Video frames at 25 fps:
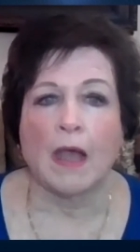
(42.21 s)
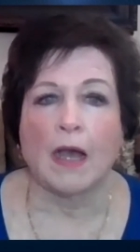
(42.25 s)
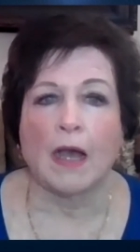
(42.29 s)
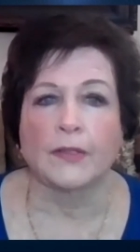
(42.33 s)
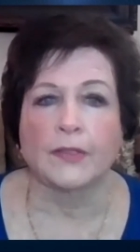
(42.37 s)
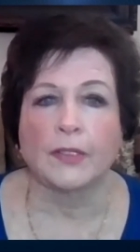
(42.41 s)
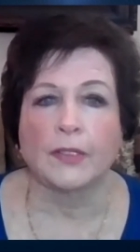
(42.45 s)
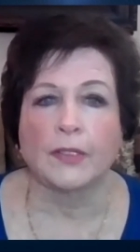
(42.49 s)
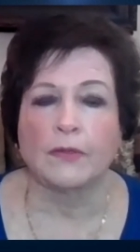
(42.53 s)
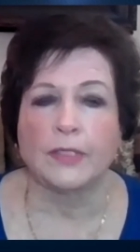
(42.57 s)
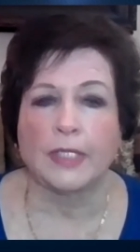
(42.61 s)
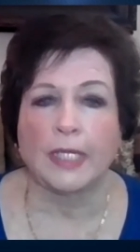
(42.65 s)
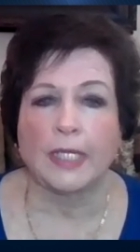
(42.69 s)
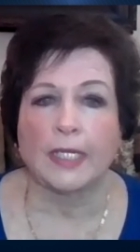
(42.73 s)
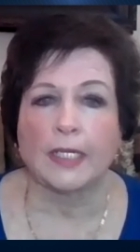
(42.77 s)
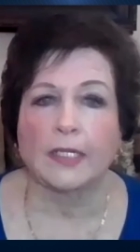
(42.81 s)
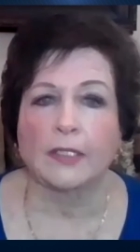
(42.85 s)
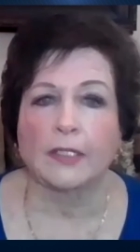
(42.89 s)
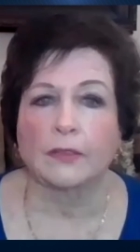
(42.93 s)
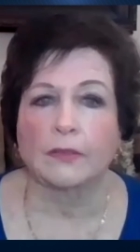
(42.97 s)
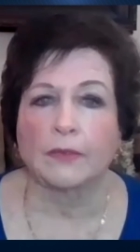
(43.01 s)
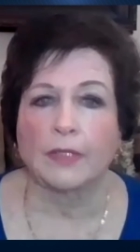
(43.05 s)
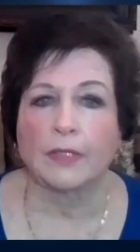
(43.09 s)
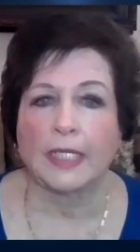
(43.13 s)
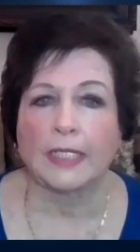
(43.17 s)
Although they
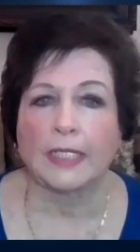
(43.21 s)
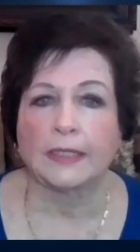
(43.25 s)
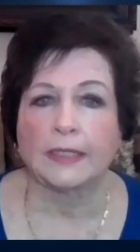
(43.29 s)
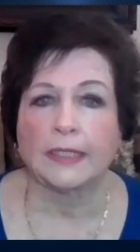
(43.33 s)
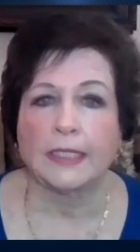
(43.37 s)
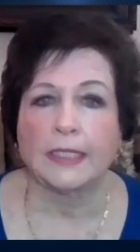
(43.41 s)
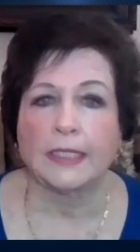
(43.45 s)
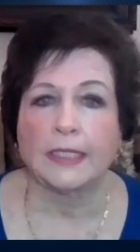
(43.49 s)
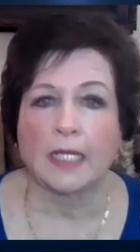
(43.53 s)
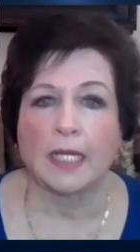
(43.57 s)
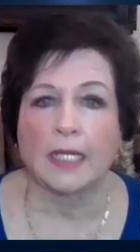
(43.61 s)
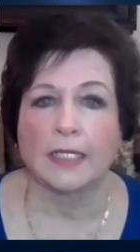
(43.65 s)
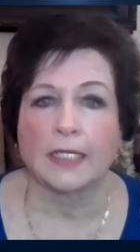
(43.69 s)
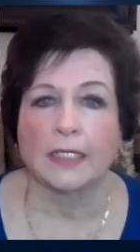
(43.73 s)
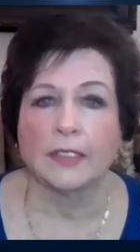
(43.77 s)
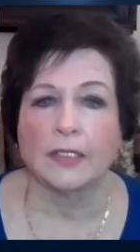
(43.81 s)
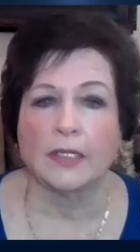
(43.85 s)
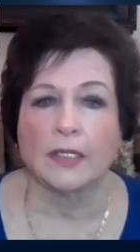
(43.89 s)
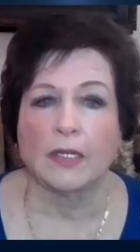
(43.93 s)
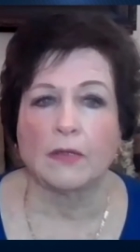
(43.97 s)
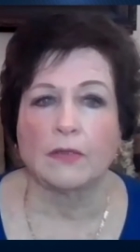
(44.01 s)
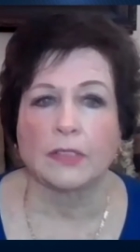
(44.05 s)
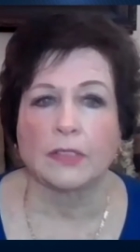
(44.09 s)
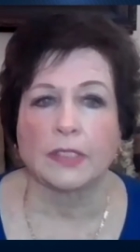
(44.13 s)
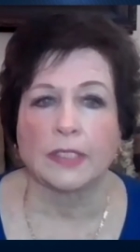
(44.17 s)
correctly
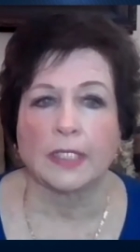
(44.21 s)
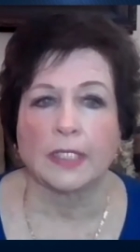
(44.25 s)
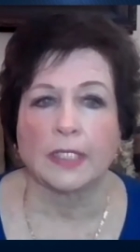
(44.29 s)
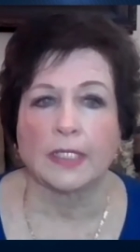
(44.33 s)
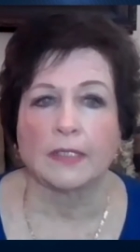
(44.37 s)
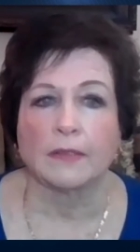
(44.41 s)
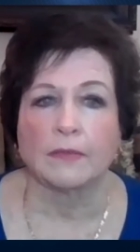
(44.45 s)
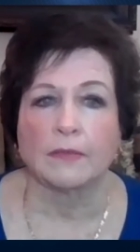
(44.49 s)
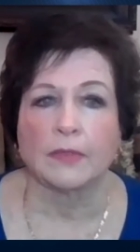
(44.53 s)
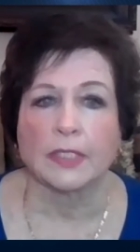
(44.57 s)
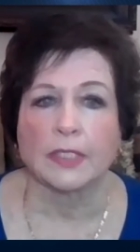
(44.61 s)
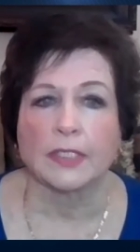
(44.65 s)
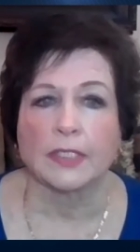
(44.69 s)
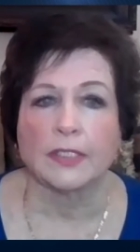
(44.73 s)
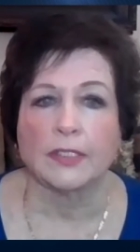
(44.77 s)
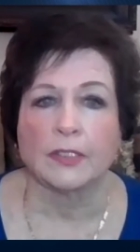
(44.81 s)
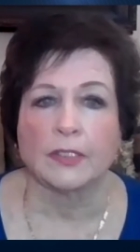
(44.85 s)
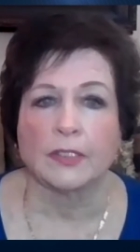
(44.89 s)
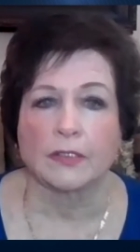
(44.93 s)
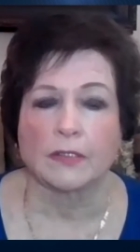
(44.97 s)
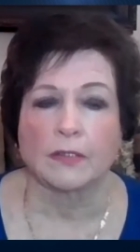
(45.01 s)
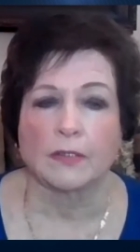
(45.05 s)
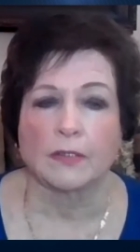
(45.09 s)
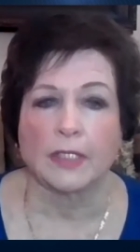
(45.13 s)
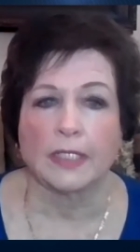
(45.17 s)
diagnosed that it was
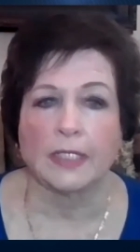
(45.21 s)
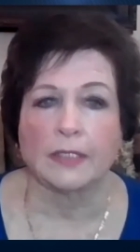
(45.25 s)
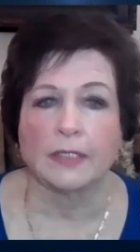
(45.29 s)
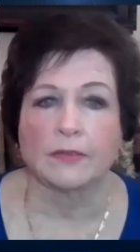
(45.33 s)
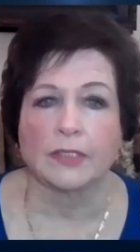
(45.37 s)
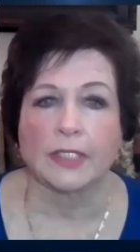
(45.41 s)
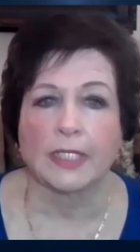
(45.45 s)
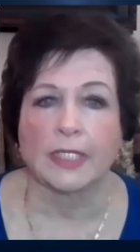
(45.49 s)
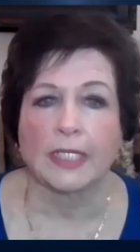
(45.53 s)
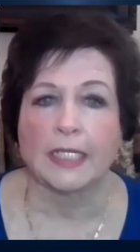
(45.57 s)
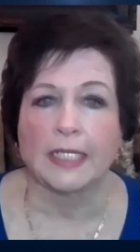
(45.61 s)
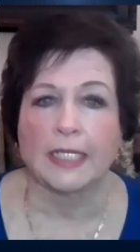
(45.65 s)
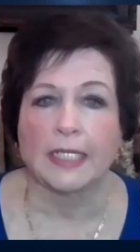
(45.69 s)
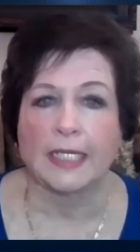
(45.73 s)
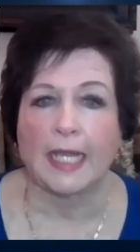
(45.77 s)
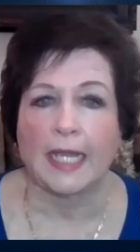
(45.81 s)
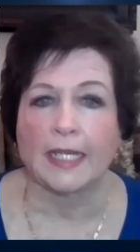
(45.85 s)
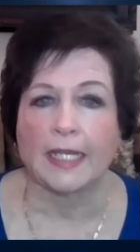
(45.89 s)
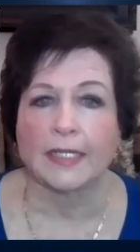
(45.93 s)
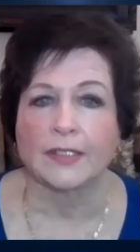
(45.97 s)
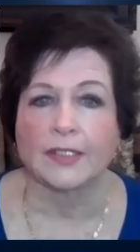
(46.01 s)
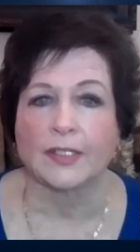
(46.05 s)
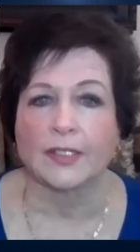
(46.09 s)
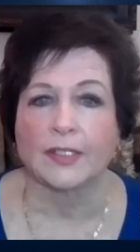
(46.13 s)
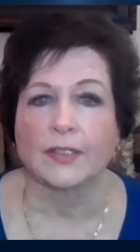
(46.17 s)
neuroendocrine
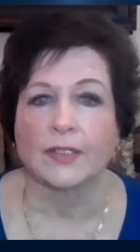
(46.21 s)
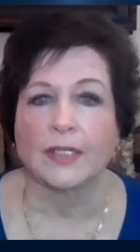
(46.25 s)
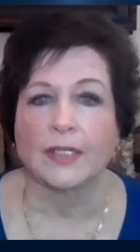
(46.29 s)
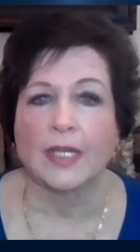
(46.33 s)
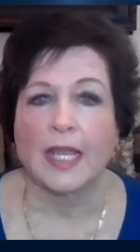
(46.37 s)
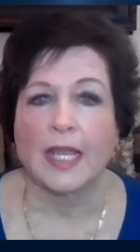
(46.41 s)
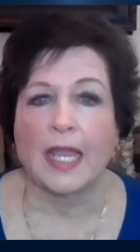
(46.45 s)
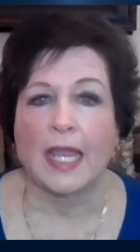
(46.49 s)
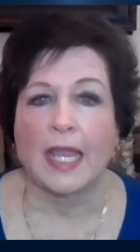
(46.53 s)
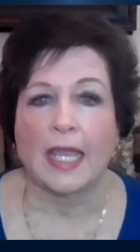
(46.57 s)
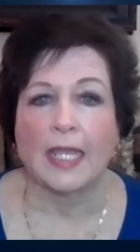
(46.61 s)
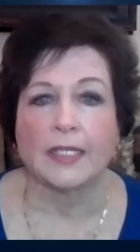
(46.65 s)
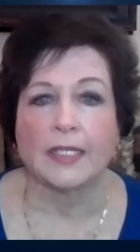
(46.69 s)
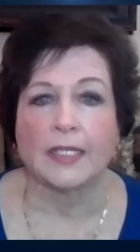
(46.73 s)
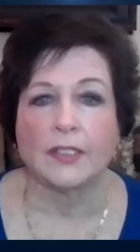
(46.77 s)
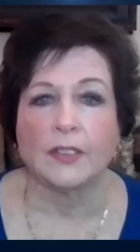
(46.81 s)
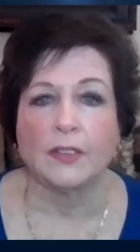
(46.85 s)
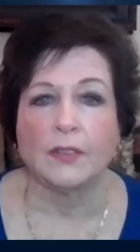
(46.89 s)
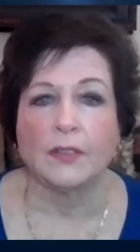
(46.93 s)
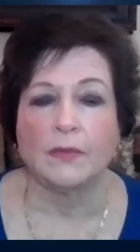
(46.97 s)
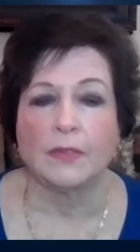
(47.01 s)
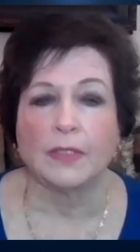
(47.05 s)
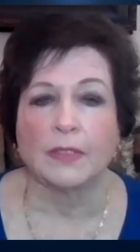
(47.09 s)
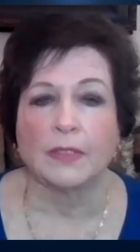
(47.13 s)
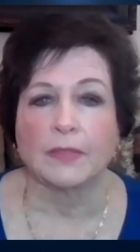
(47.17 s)
cancer and
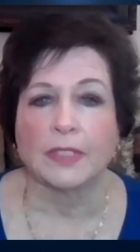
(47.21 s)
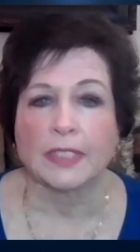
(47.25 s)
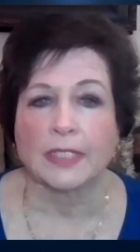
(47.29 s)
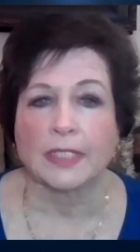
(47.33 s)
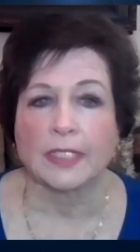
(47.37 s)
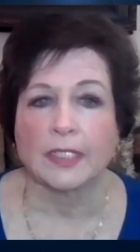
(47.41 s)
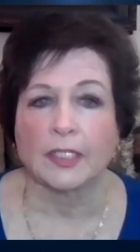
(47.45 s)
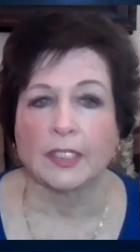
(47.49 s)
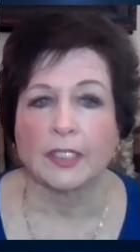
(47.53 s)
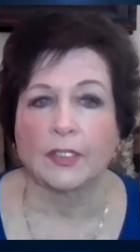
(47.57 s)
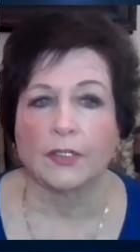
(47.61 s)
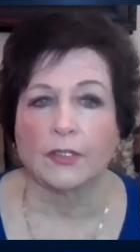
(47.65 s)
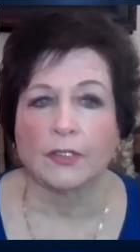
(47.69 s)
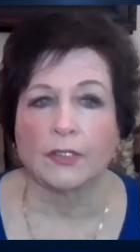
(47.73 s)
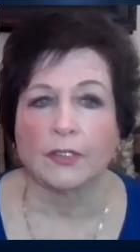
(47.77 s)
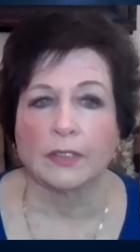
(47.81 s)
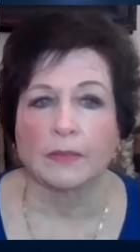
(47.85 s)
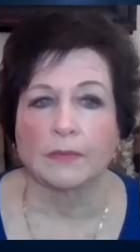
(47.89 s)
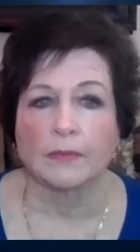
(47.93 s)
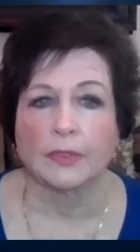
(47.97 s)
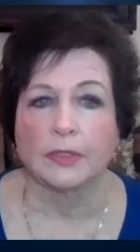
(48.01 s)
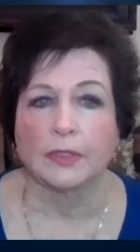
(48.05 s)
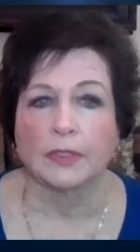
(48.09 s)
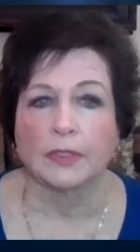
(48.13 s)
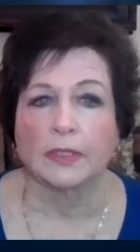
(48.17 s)
knew it was
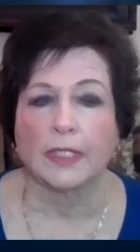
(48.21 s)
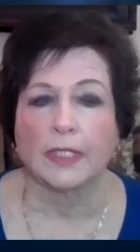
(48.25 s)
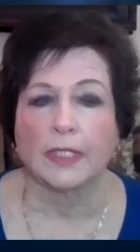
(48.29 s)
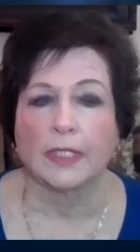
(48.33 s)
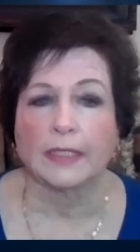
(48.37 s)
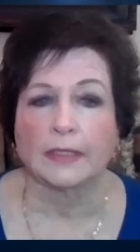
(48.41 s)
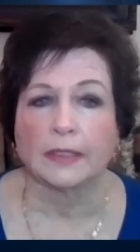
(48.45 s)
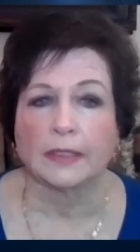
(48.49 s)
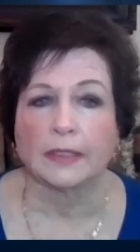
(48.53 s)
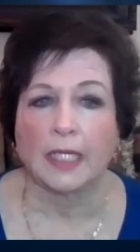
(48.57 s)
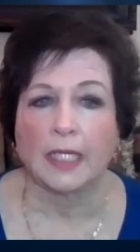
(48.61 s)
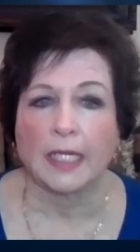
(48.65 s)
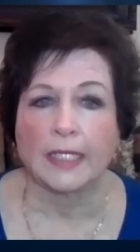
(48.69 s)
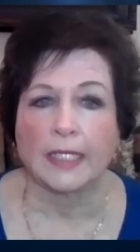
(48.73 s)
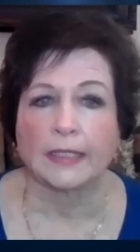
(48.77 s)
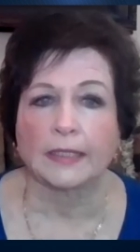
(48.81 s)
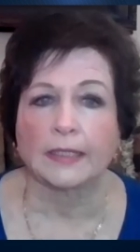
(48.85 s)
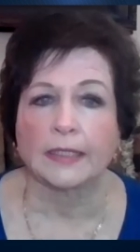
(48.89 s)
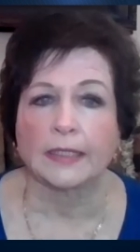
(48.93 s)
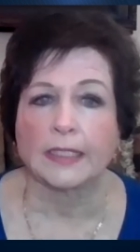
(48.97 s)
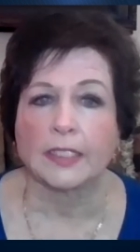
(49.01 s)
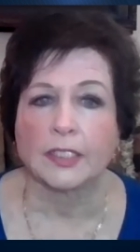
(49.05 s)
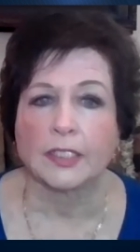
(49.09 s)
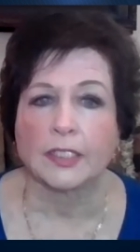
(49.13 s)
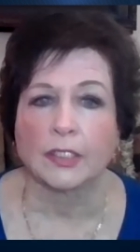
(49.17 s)
incurable and
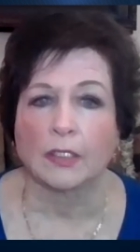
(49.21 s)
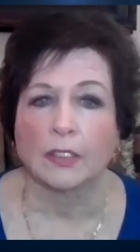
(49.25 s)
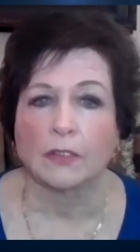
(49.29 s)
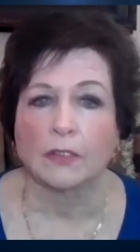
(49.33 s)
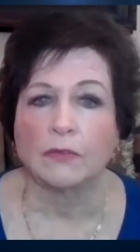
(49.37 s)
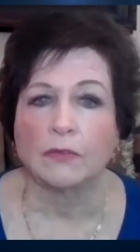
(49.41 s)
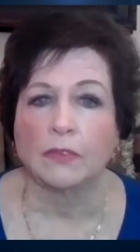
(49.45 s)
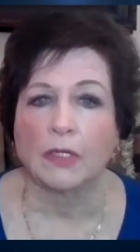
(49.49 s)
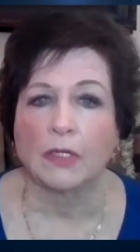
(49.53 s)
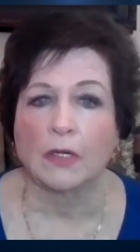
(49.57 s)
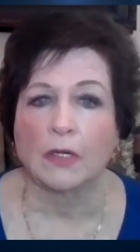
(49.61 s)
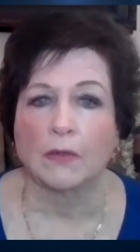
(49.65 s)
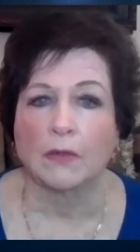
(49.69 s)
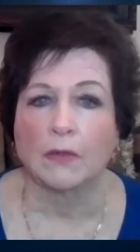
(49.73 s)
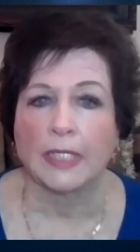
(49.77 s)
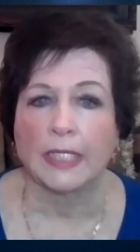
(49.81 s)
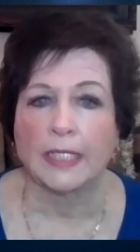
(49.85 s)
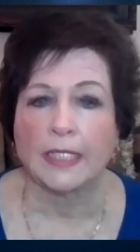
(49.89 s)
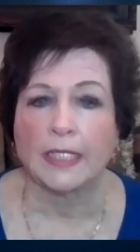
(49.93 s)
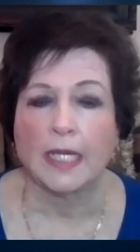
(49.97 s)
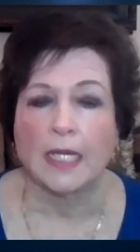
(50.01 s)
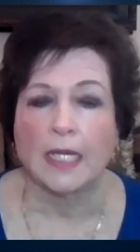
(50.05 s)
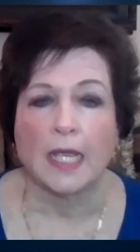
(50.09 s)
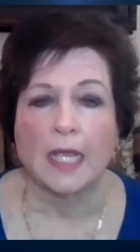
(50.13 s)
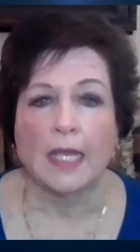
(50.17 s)
likely slow
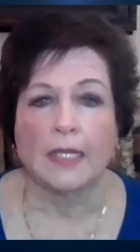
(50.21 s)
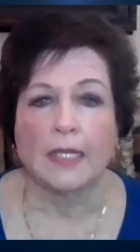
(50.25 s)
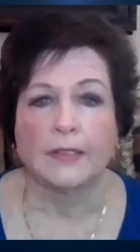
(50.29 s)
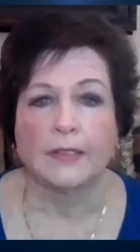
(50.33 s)
growing,